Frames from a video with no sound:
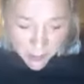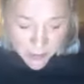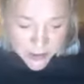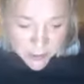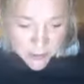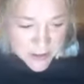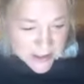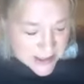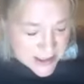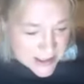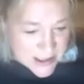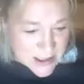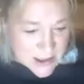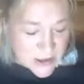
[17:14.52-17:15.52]
when you're
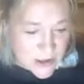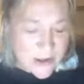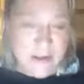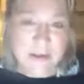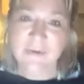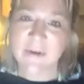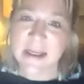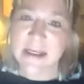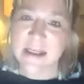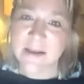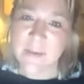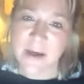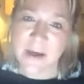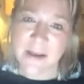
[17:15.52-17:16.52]
listening to those
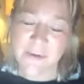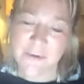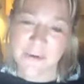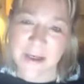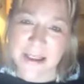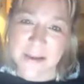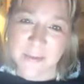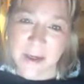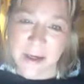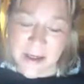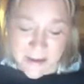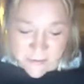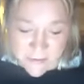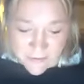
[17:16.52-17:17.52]
feelings behind the feelings
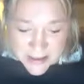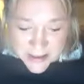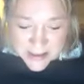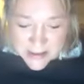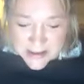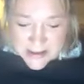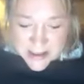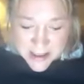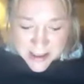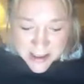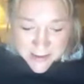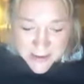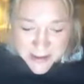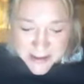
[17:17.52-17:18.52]
behind the feelings,
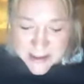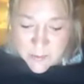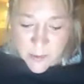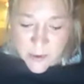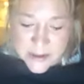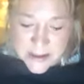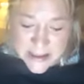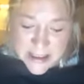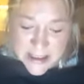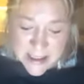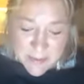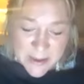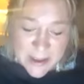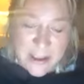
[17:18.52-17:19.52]
this is what's
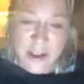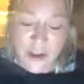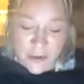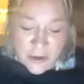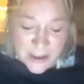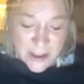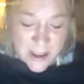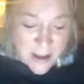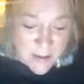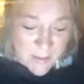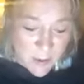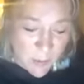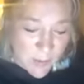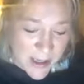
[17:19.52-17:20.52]
enabling you to
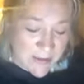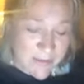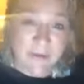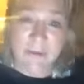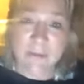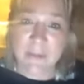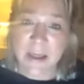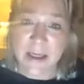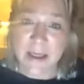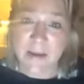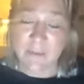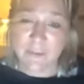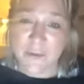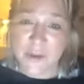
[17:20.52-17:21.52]
come away from
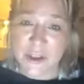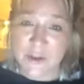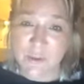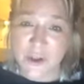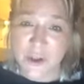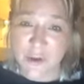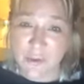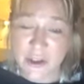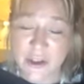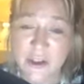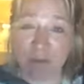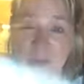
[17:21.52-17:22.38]
being, which is what you wish